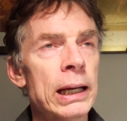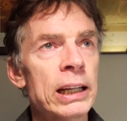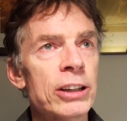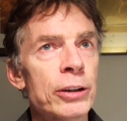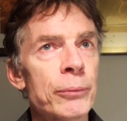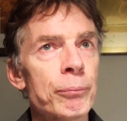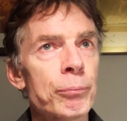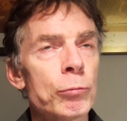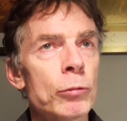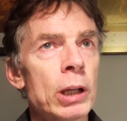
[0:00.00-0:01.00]
And
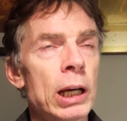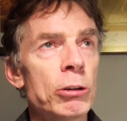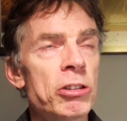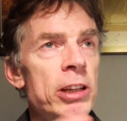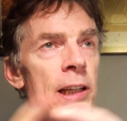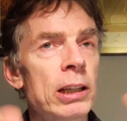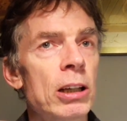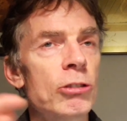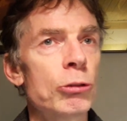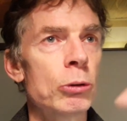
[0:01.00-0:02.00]
I was
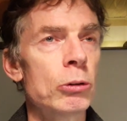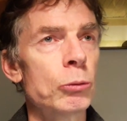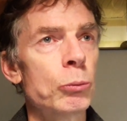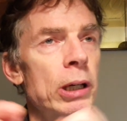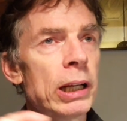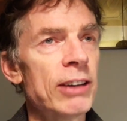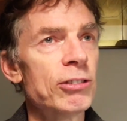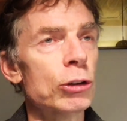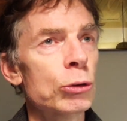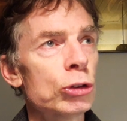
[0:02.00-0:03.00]
thinking of what I
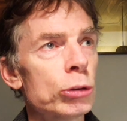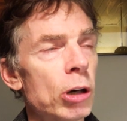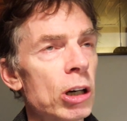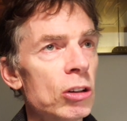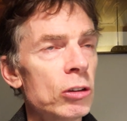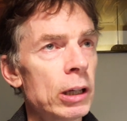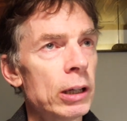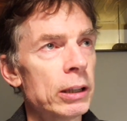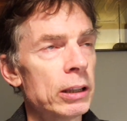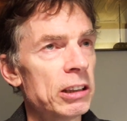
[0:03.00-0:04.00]
have to do tomorrow.
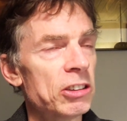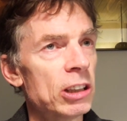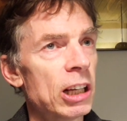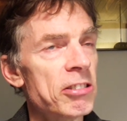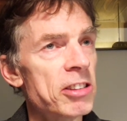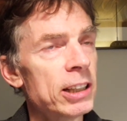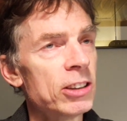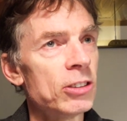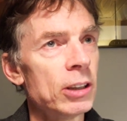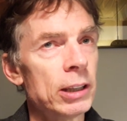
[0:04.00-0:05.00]
There's a lot of
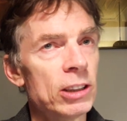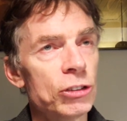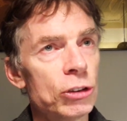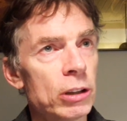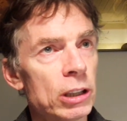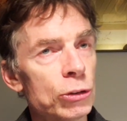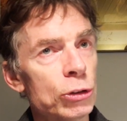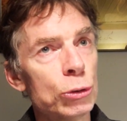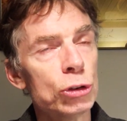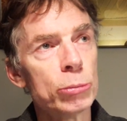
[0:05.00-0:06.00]
things I
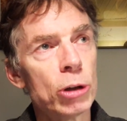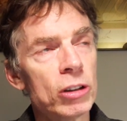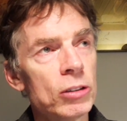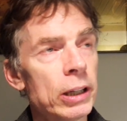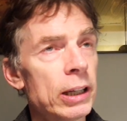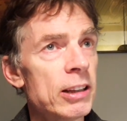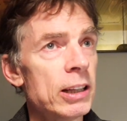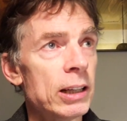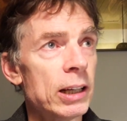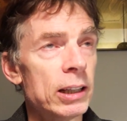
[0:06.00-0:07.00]
should do tomorrow. And
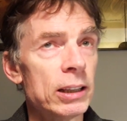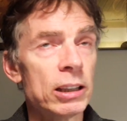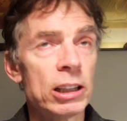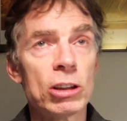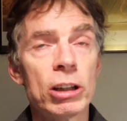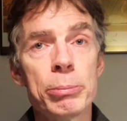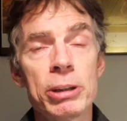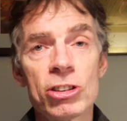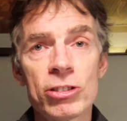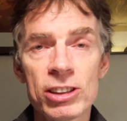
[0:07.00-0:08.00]
then I got a
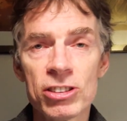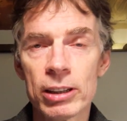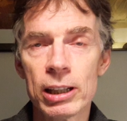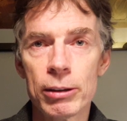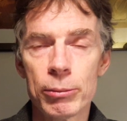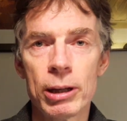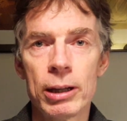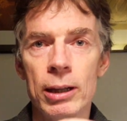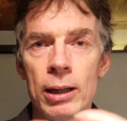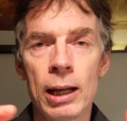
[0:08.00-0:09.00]
bit stressed and
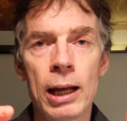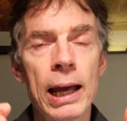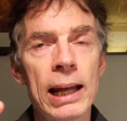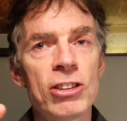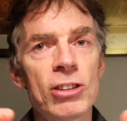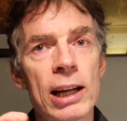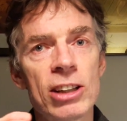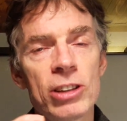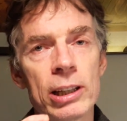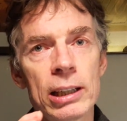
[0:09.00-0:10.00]
my hands
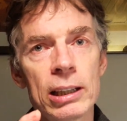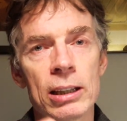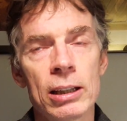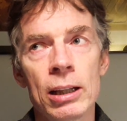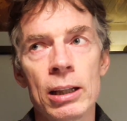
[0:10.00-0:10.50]
start shaking.